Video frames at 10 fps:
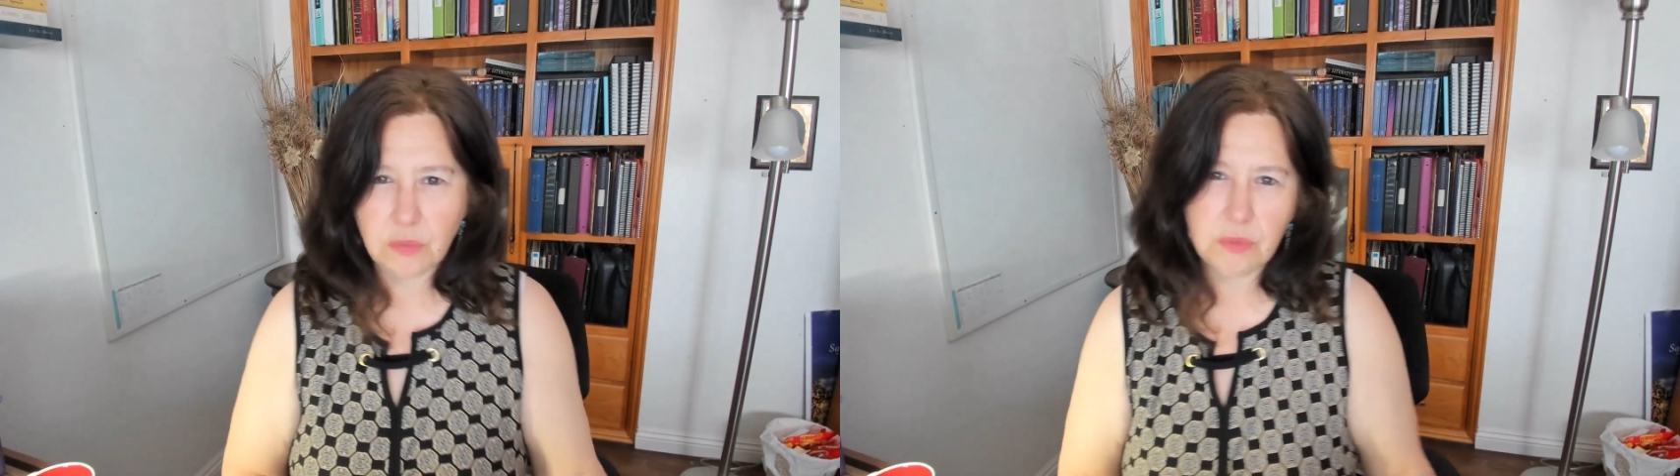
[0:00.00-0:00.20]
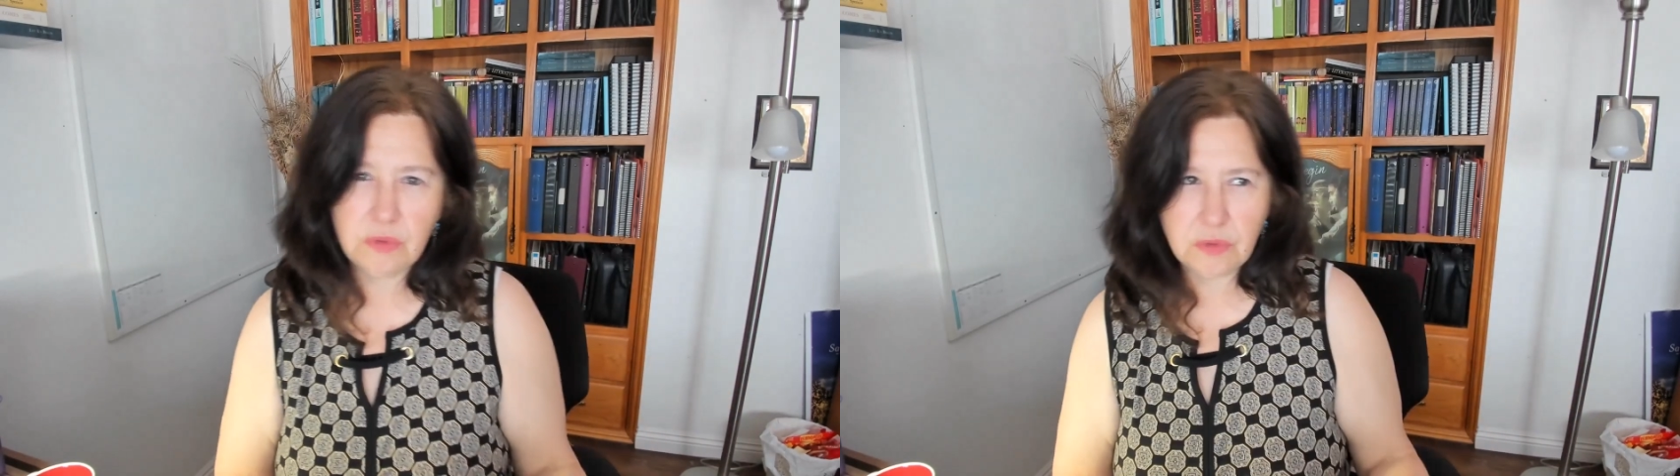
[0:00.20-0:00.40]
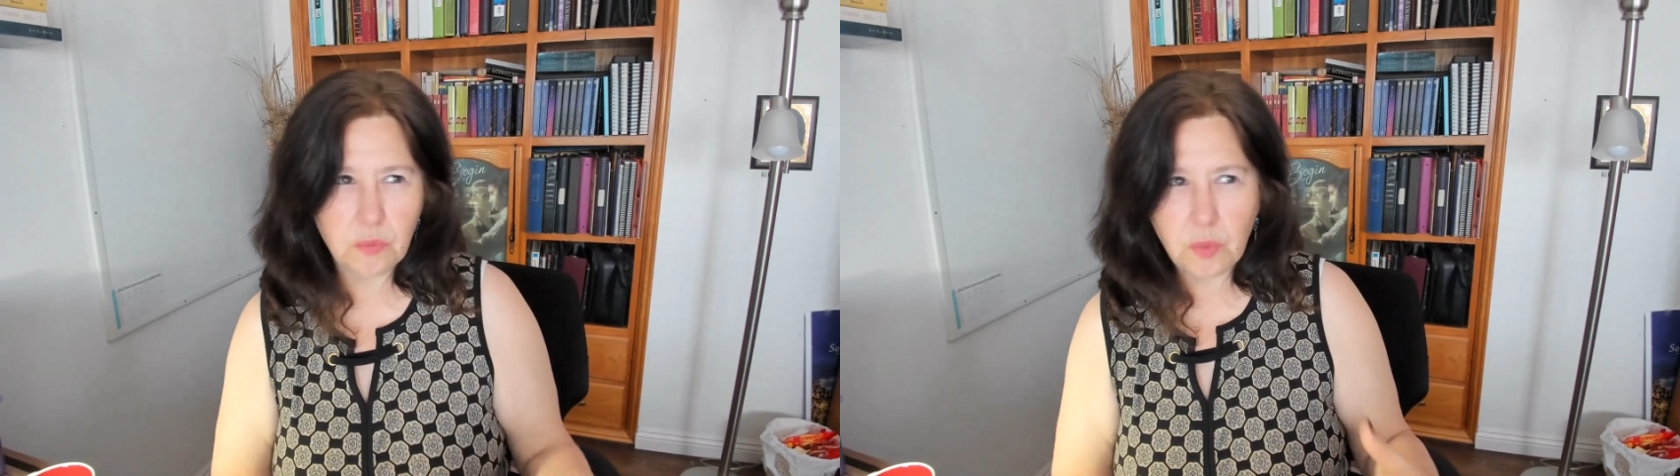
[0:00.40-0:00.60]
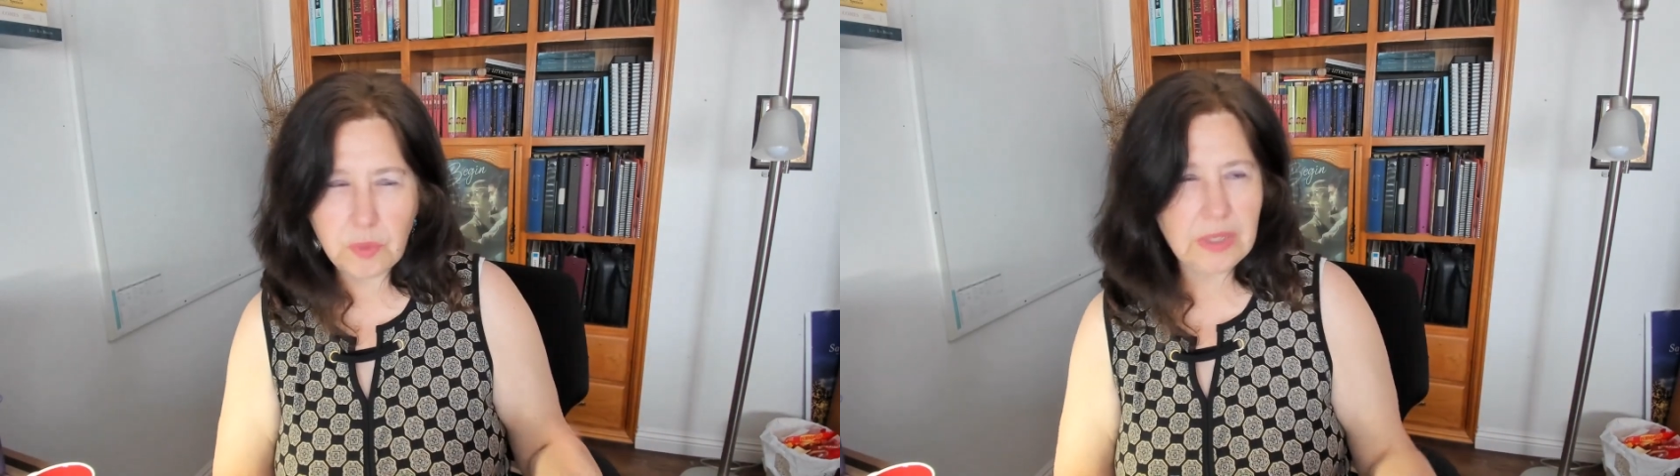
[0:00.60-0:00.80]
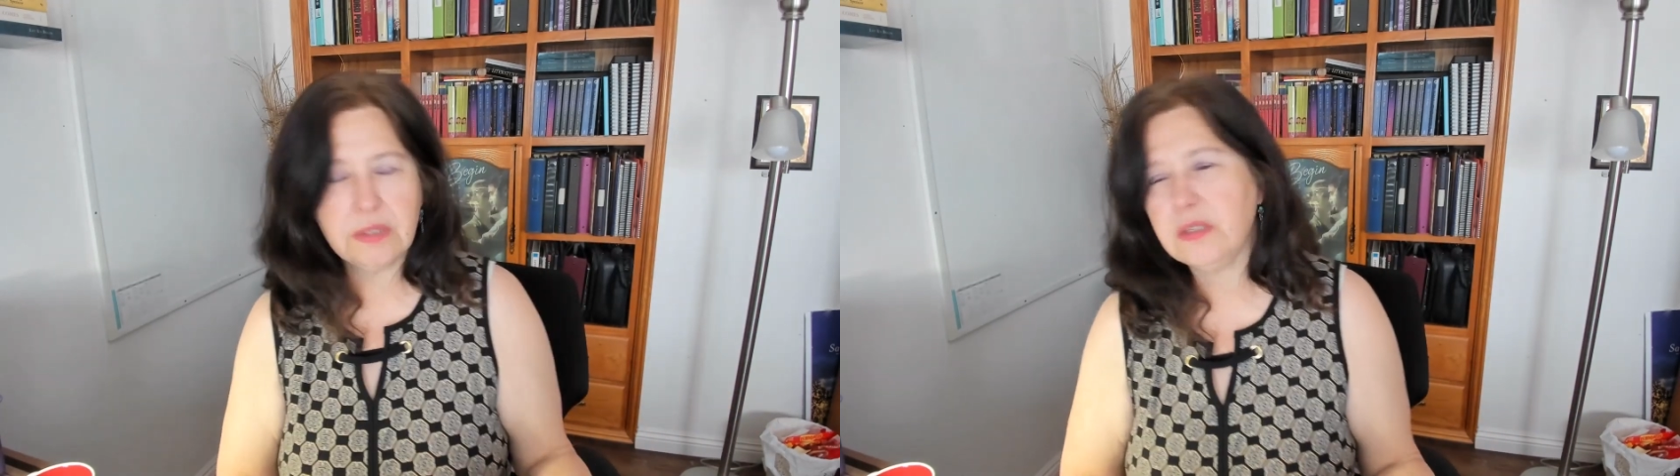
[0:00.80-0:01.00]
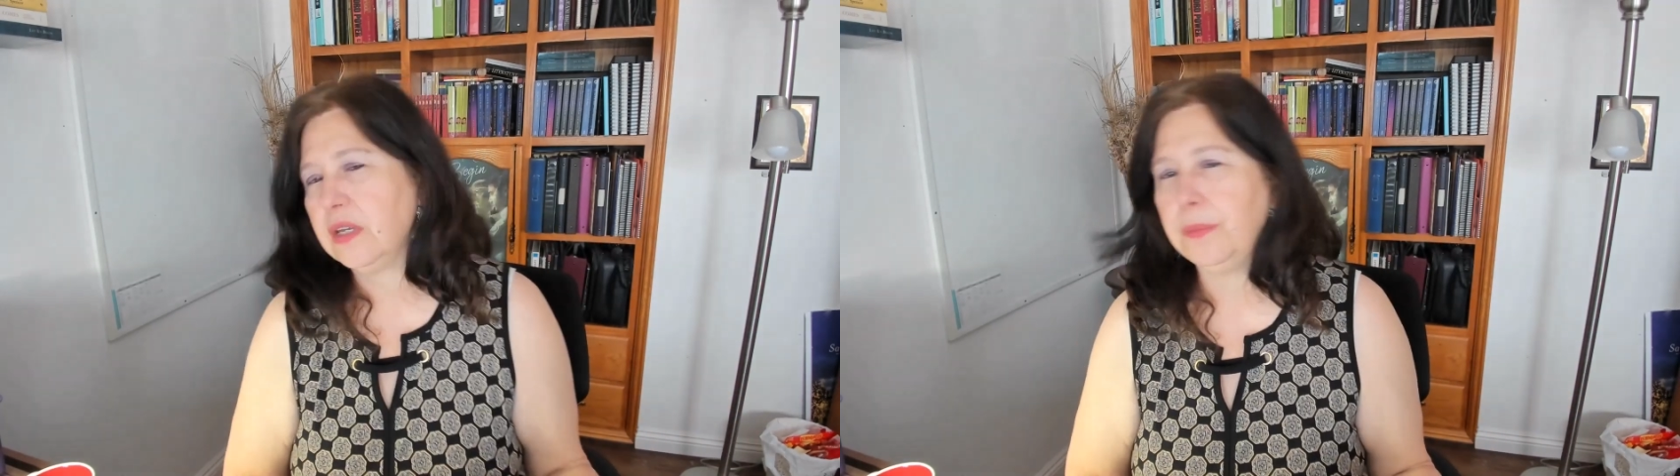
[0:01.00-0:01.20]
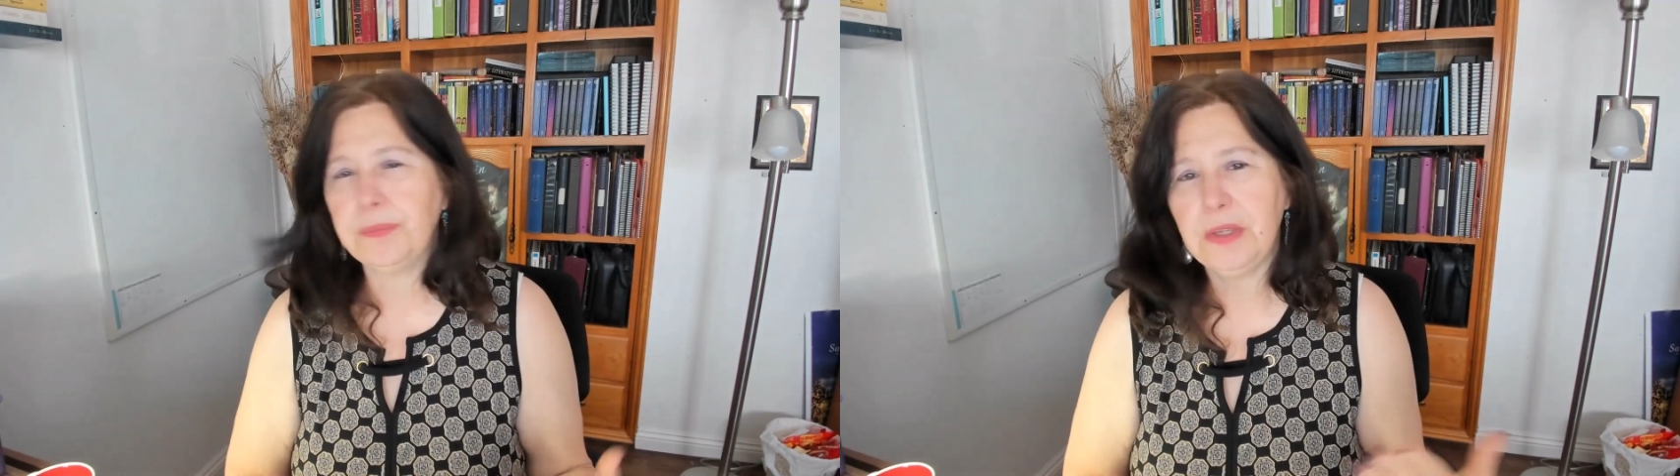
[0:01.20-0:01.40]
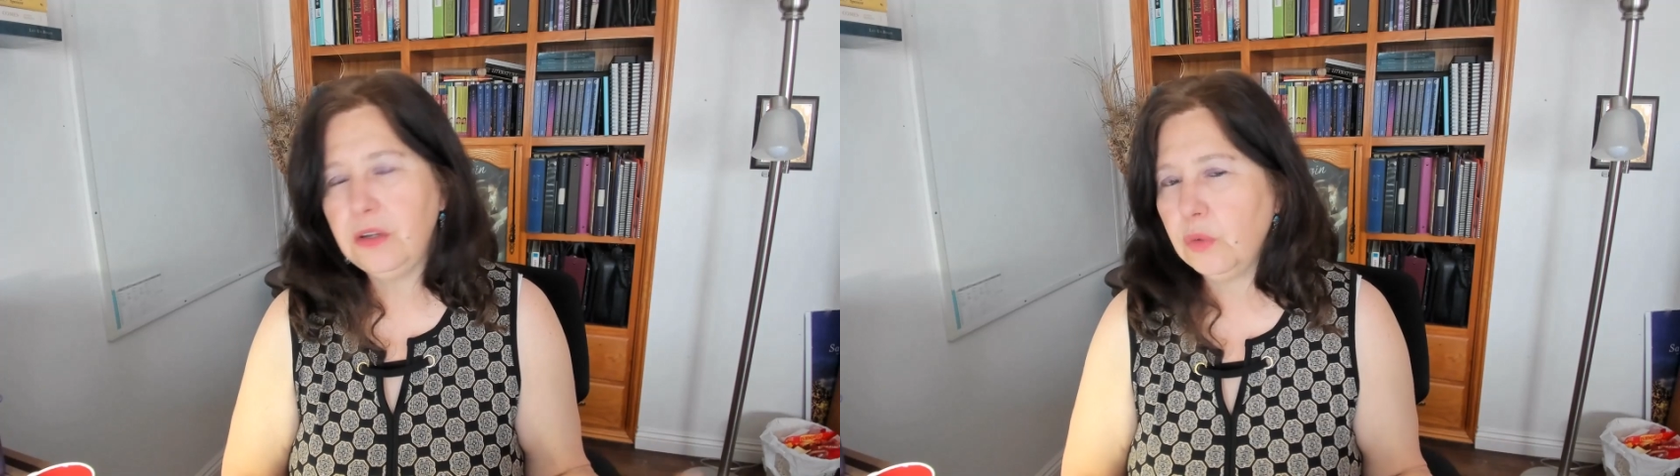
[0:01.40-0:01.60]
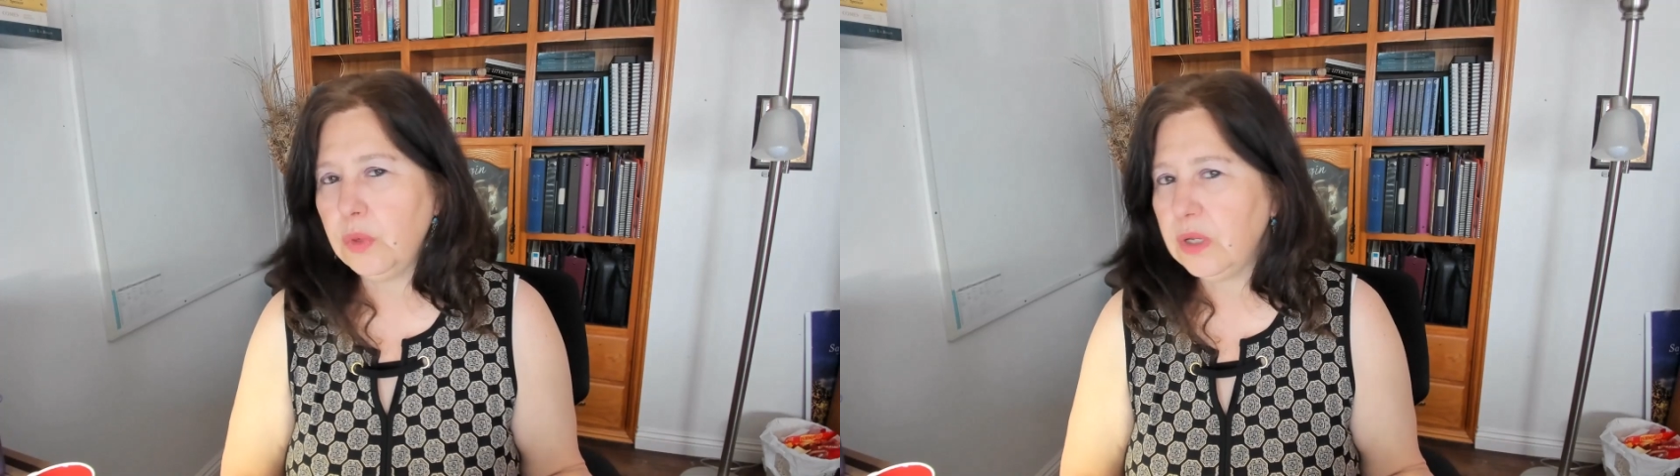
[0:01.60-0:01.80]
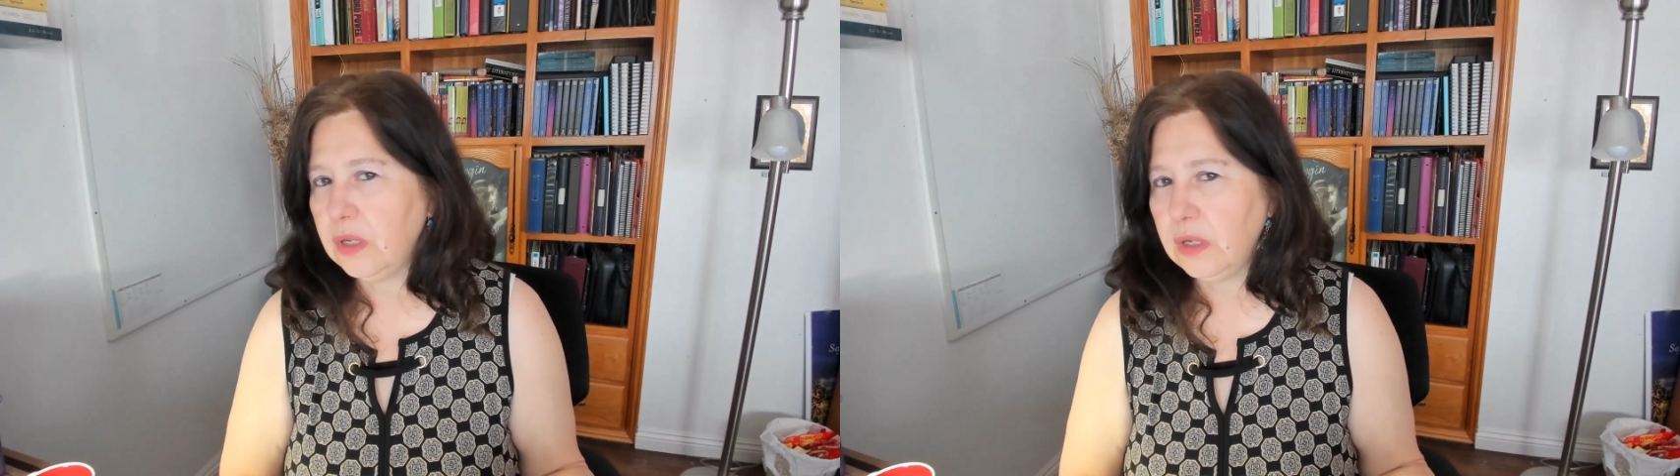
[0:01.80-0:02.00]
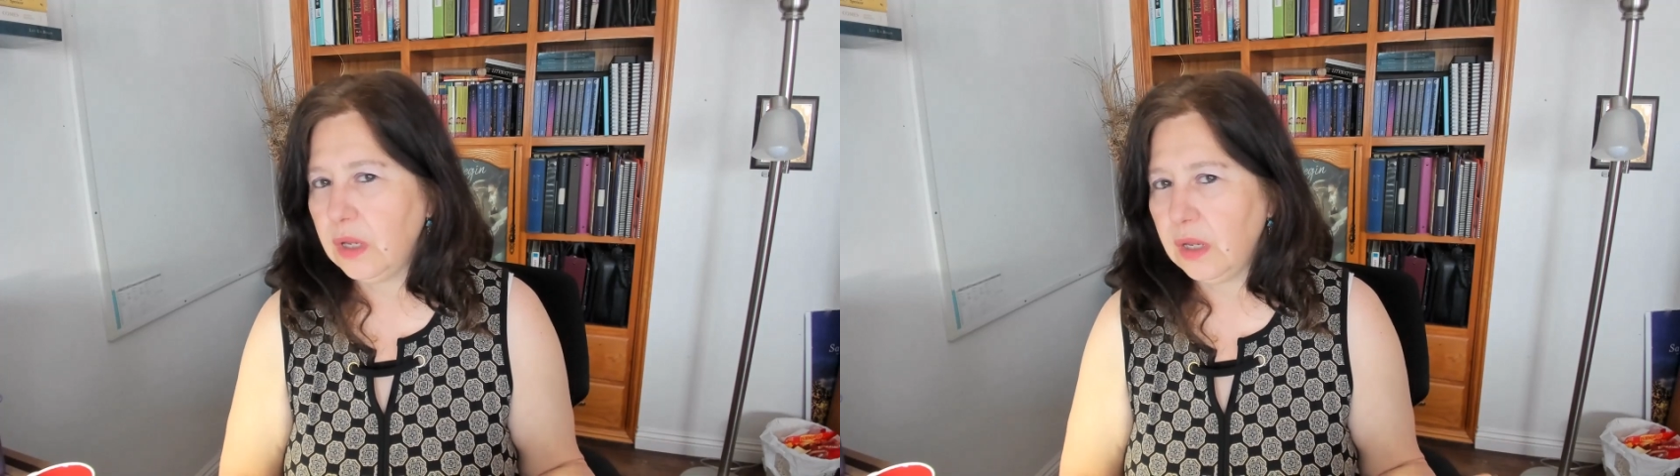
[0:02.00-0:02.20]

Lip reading: when we can say, you know what,